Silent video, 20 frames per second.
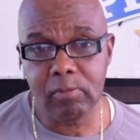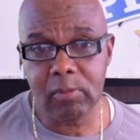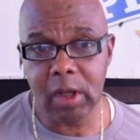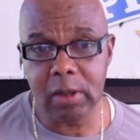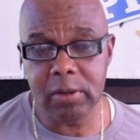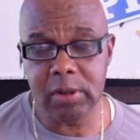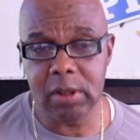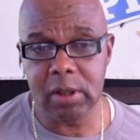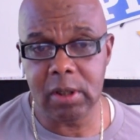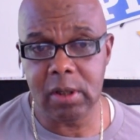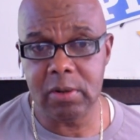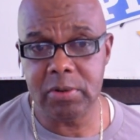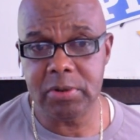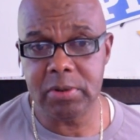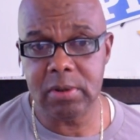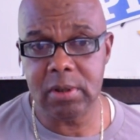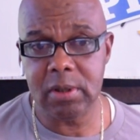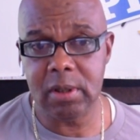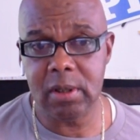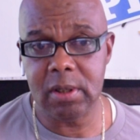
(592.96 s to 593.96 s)
you know,
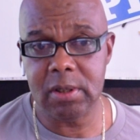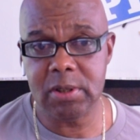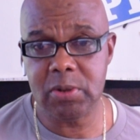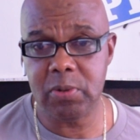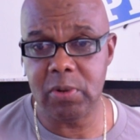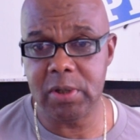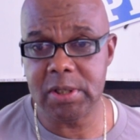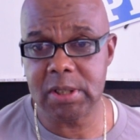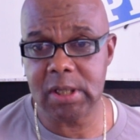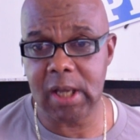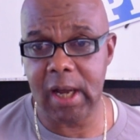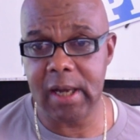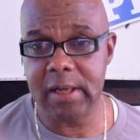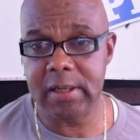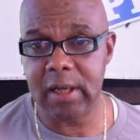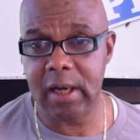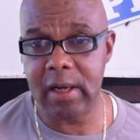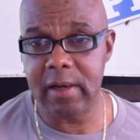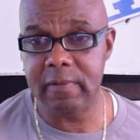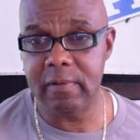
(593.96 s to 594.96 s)
Swiss
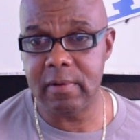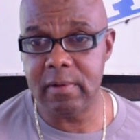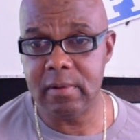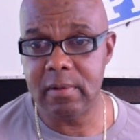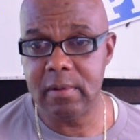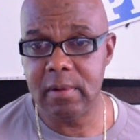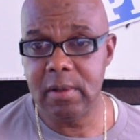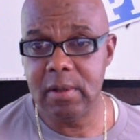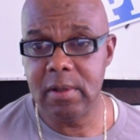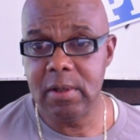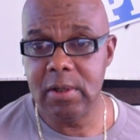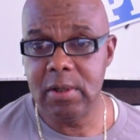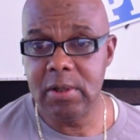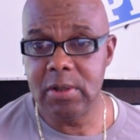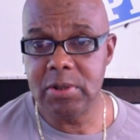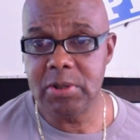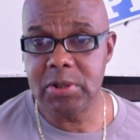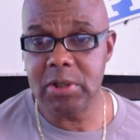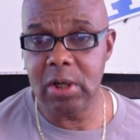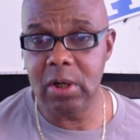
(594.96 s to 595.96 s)
Skydiver.
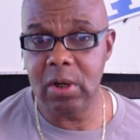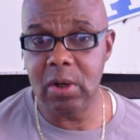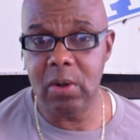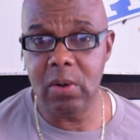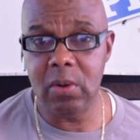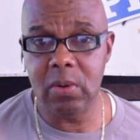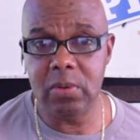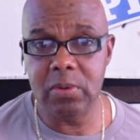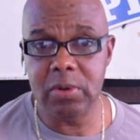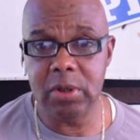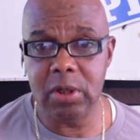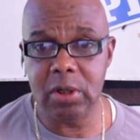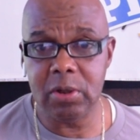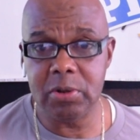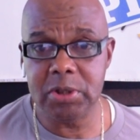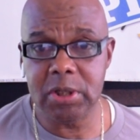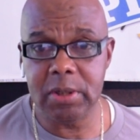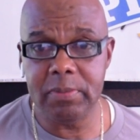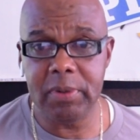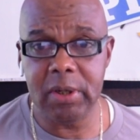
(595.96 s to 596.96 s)
So, you know,
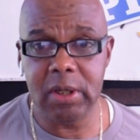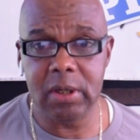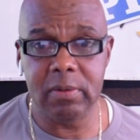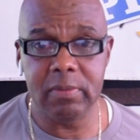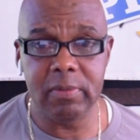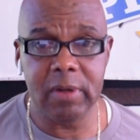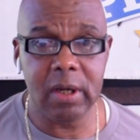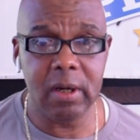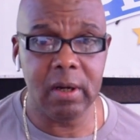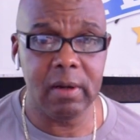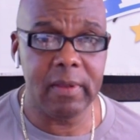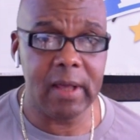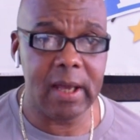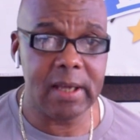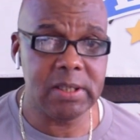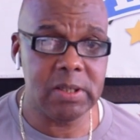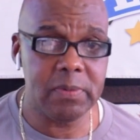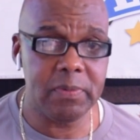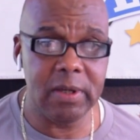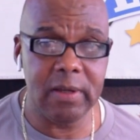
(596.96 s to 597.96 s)
she beat him there.
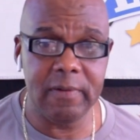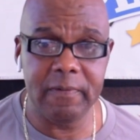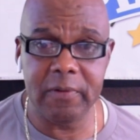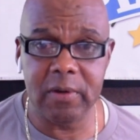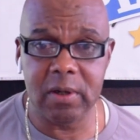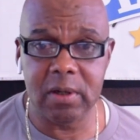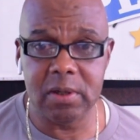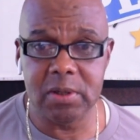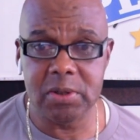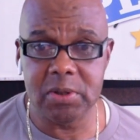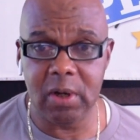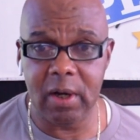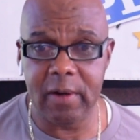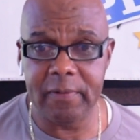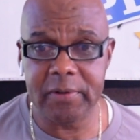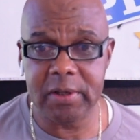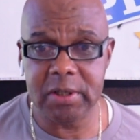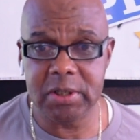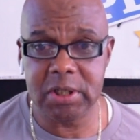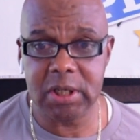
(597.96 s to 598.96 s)
That speed figure is
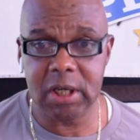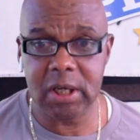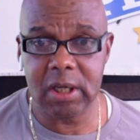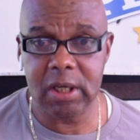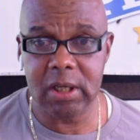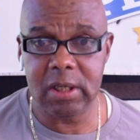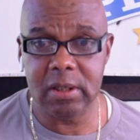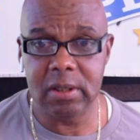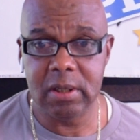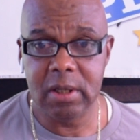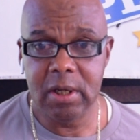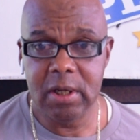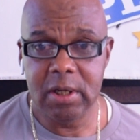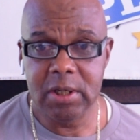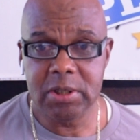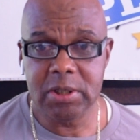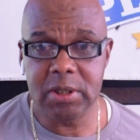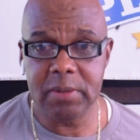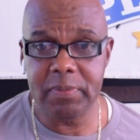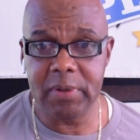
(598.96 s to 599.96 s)
off the chain.
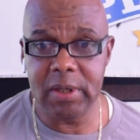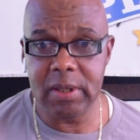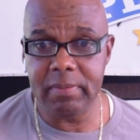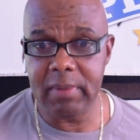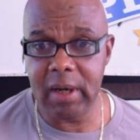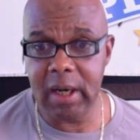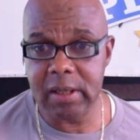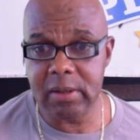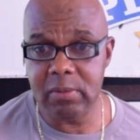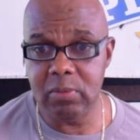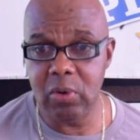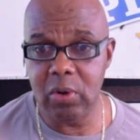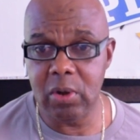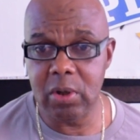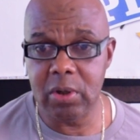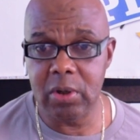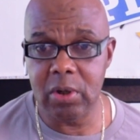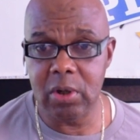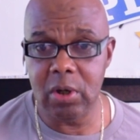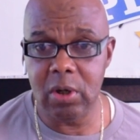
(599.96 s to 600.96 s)
She beat Model More
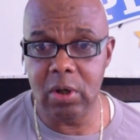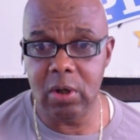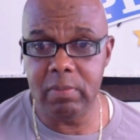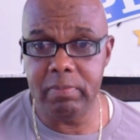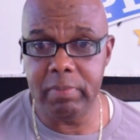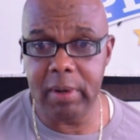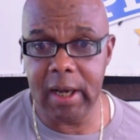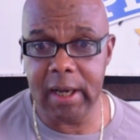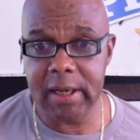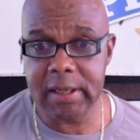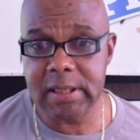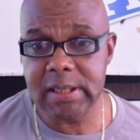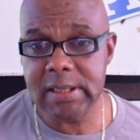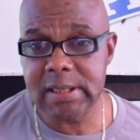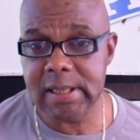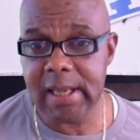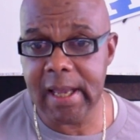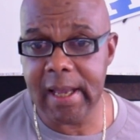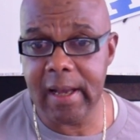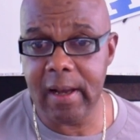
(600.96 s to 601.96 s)
Girl, Bonnie
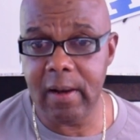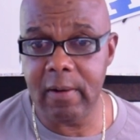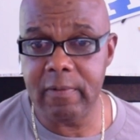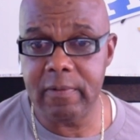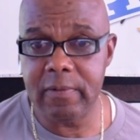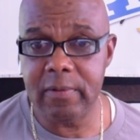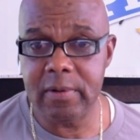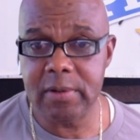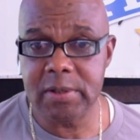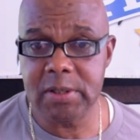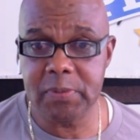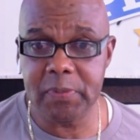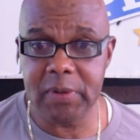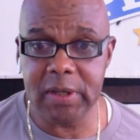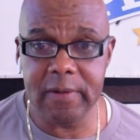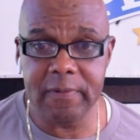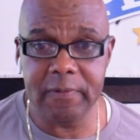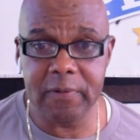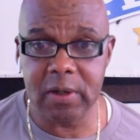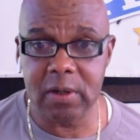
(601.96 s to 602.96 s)
South,
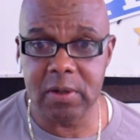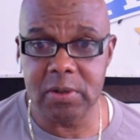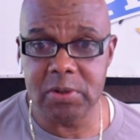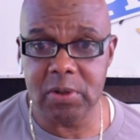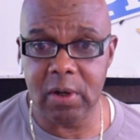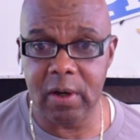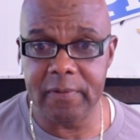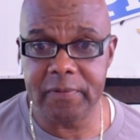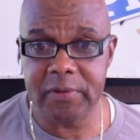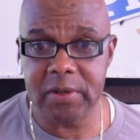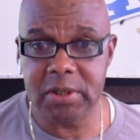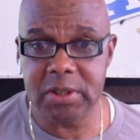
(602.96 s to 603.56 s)
Speed Figures off the